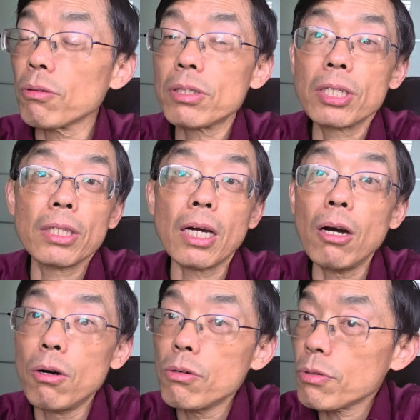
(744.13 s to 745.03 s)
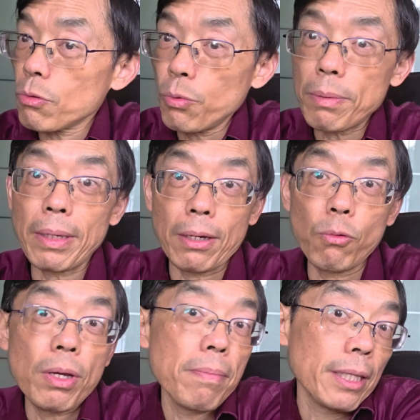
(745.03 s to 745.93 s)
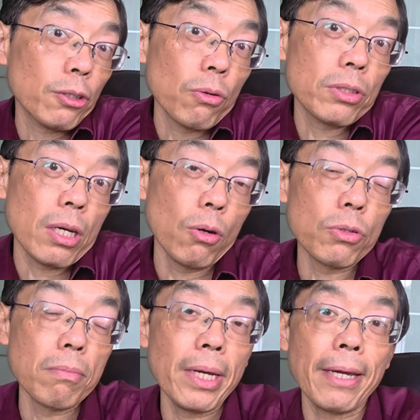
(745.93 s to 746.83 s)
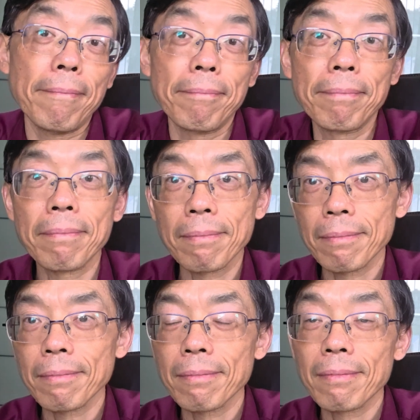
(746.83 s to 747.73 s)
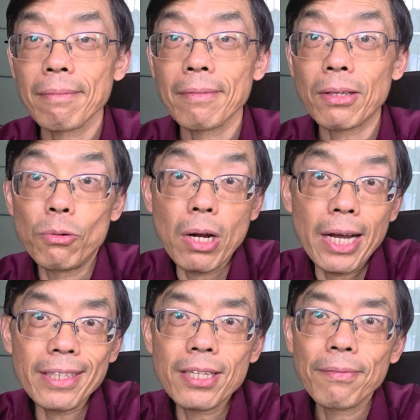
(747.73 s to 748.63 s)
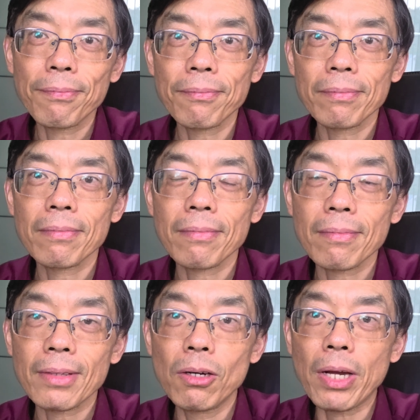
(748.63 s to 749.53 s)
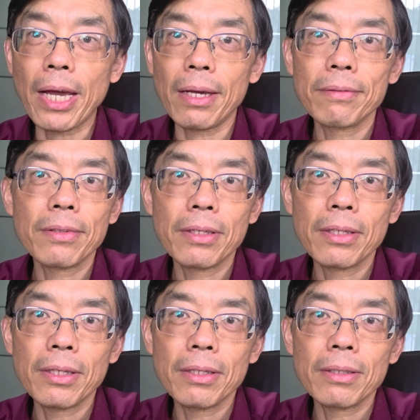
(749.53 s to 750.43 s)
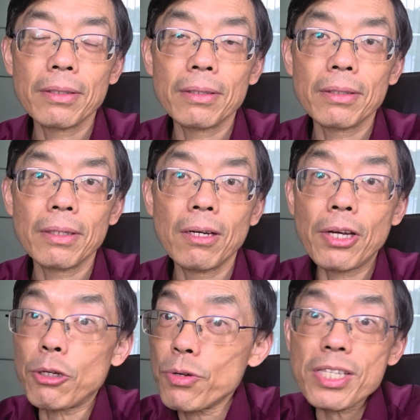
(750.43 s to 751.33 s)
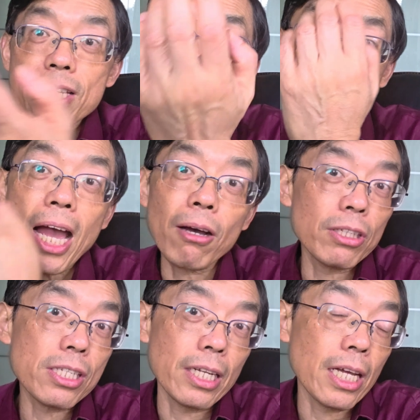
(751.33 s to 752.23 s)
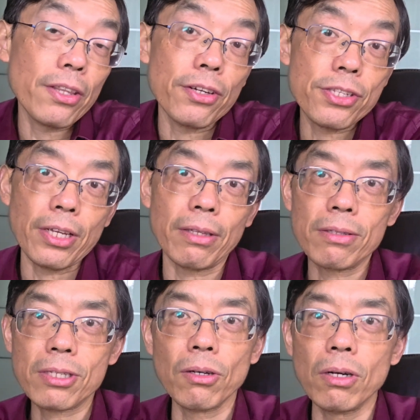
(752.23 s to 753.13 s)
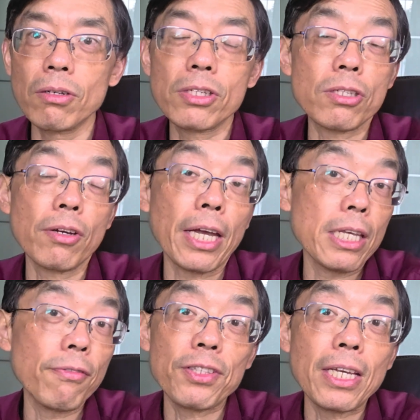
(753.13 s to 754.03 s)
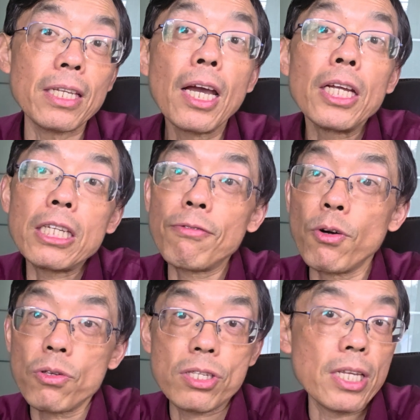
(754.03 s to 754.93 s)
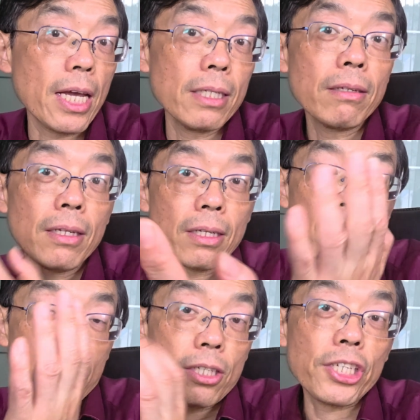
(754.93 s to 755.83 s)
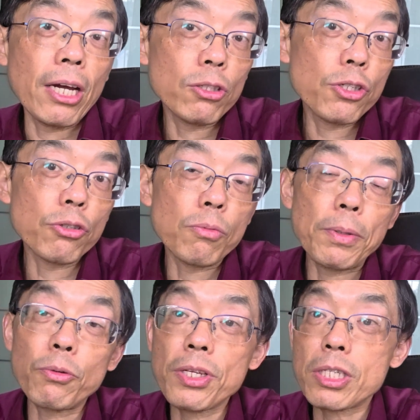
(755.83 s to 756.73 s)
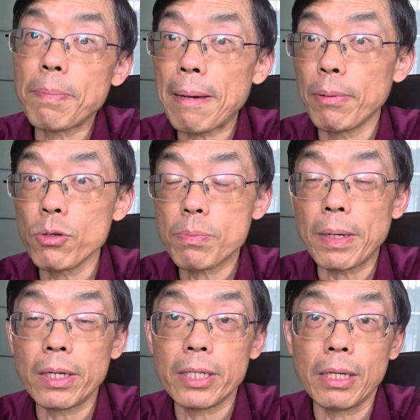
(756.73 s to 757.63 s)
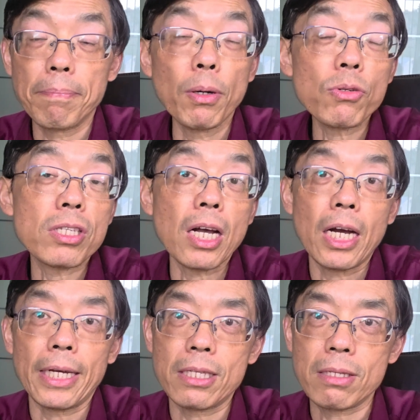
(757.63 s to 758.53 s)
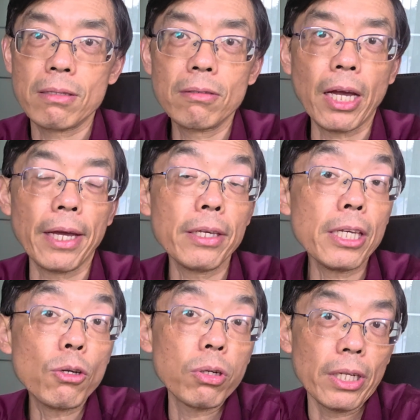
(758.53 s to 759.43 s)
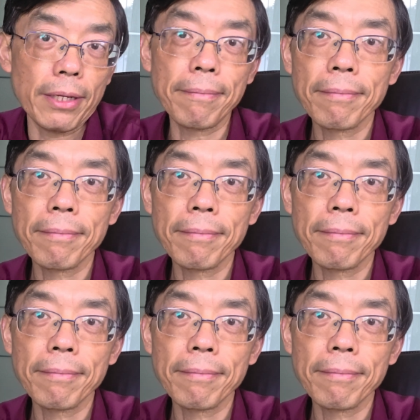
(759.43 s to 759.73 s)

owe women. Women don't owe the men. Right? Okay, raising child is another thing. So okay, if they divorce, then the child should be raised by both parties, both sides, okay, equally.